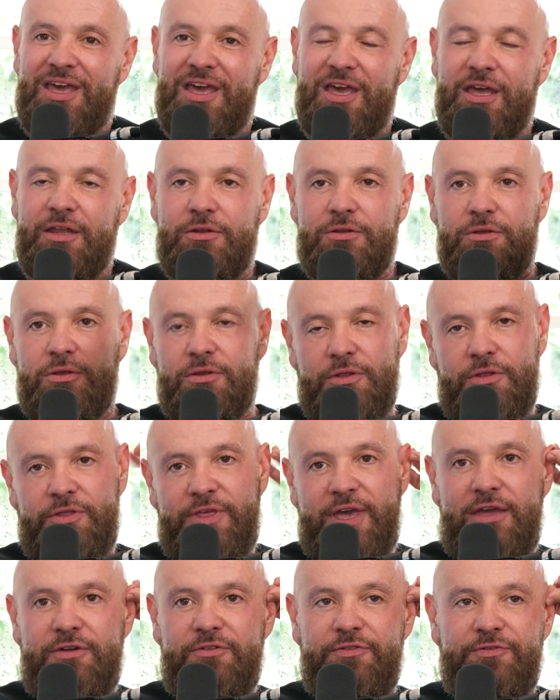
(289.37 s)
And
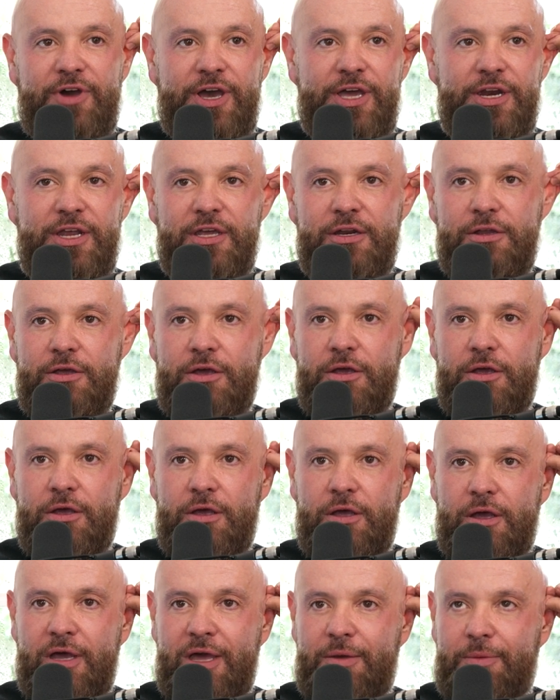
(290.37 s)
they invited,
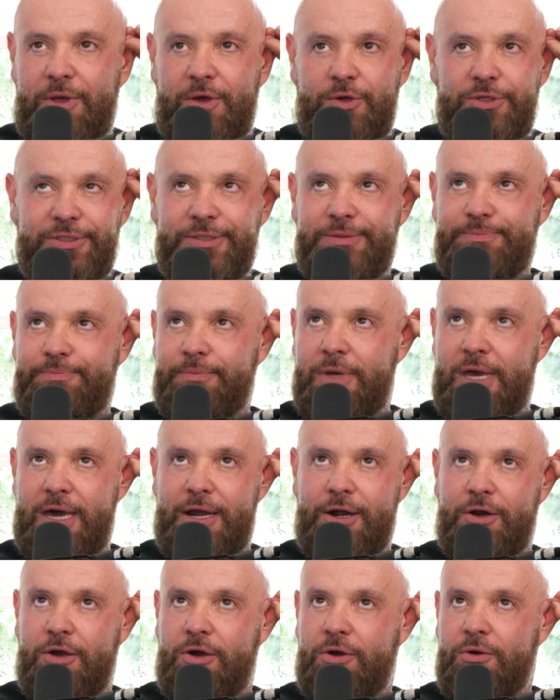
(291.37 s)
it was, I
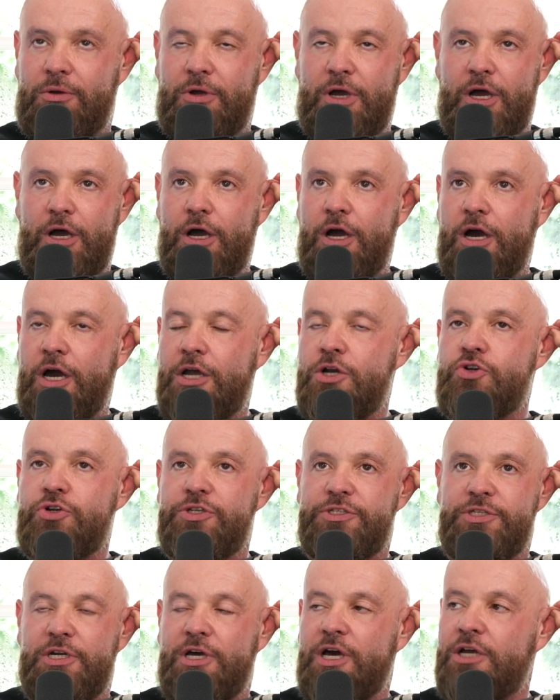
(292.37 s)
don't know,
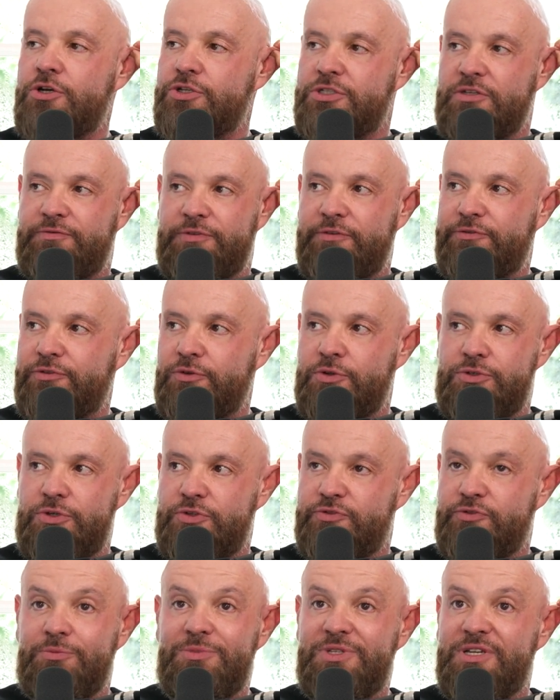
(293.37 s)
hundreds and hundreds of
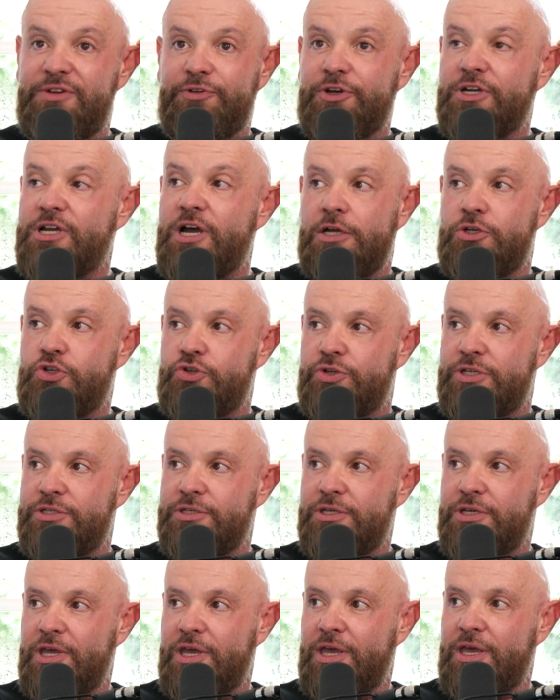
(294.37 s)
influencers from different
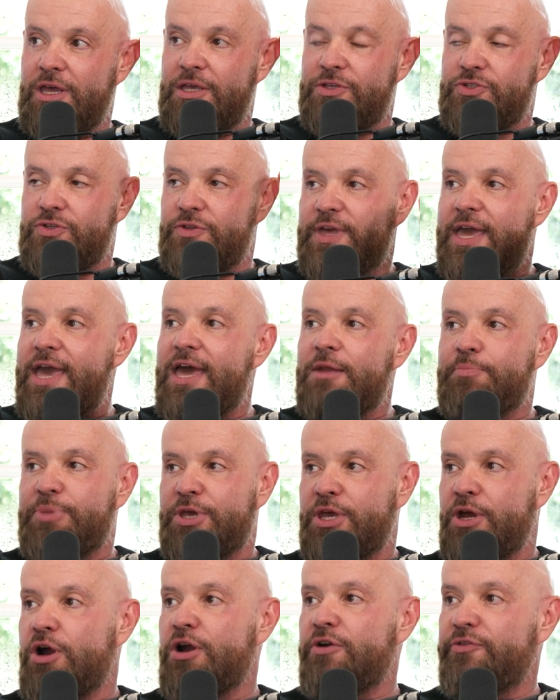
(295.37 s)
countries. So they had
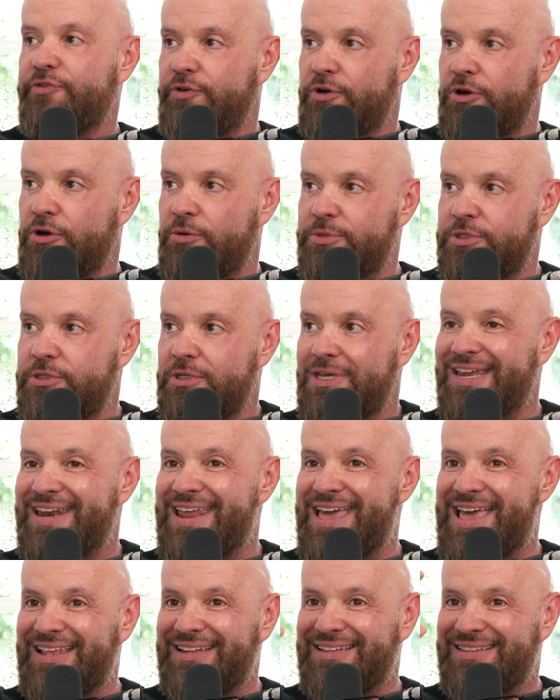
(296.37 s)
PR firms in
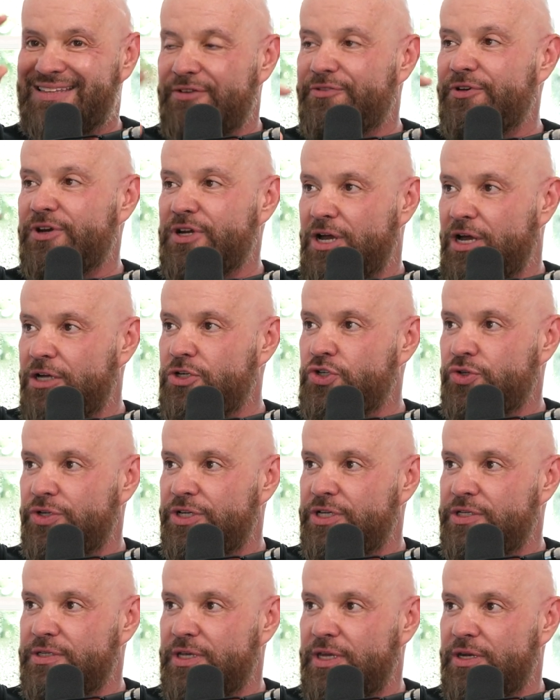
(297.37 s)
different
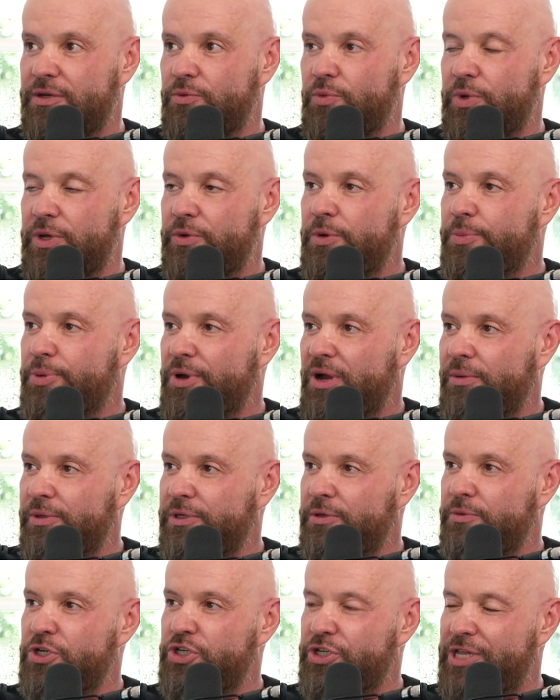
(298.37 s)
countries, and we were
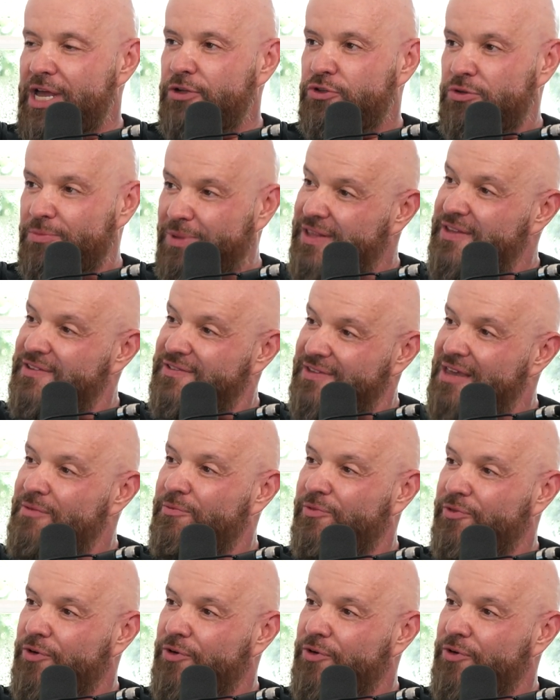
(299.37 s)
probably reached out to by the same